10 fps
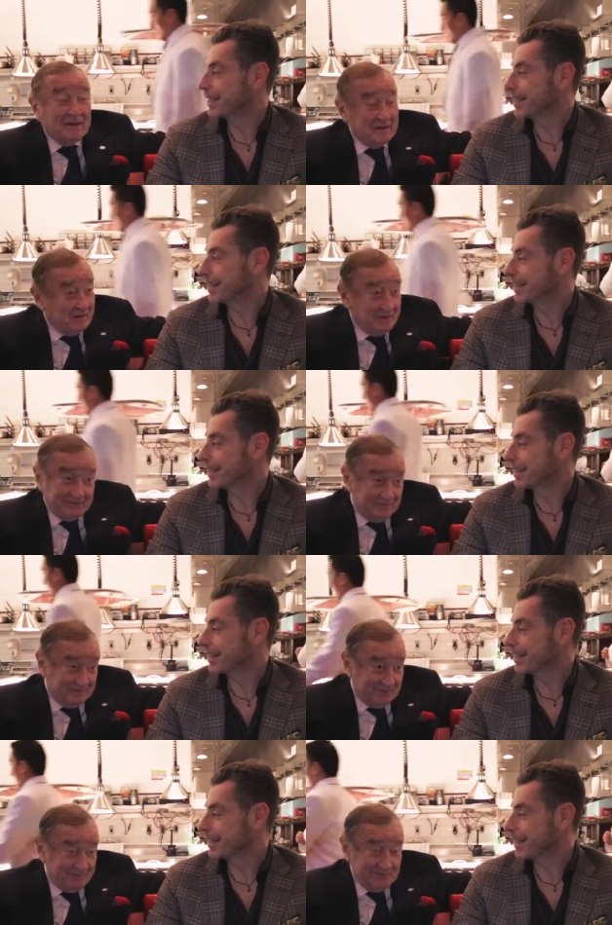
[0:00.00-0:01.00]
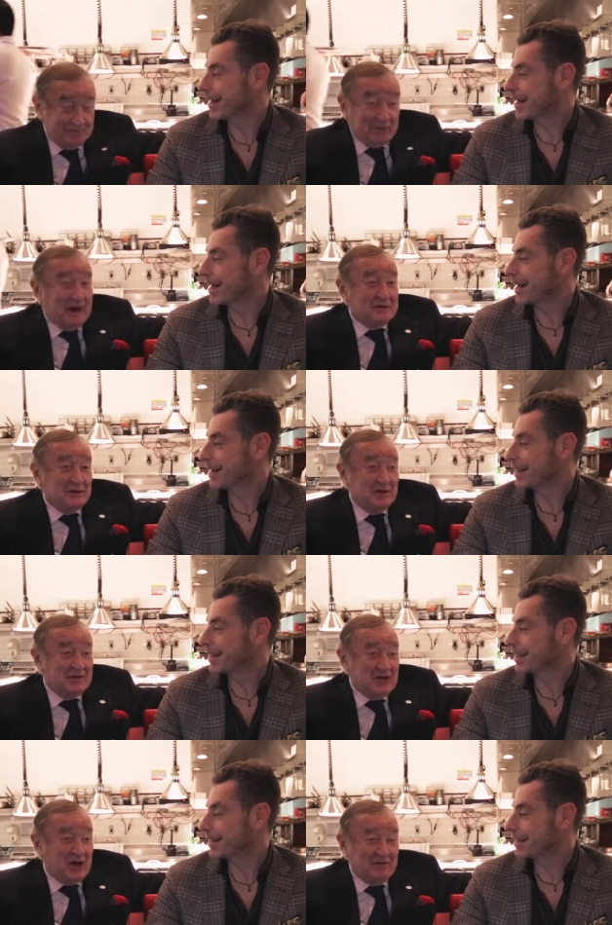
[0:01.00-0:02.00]
Speaker 1: Yeah. Part of the
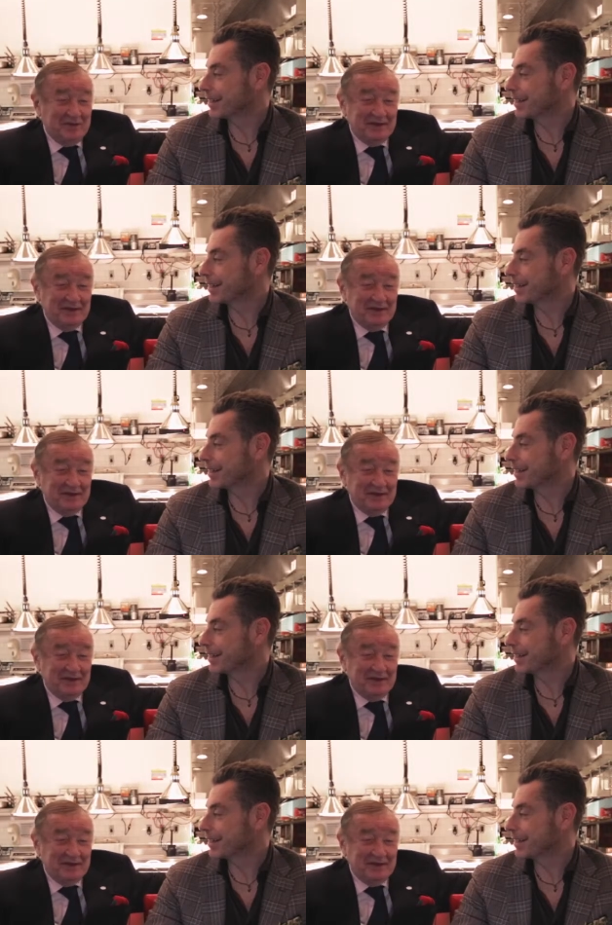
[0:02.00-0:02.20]
job.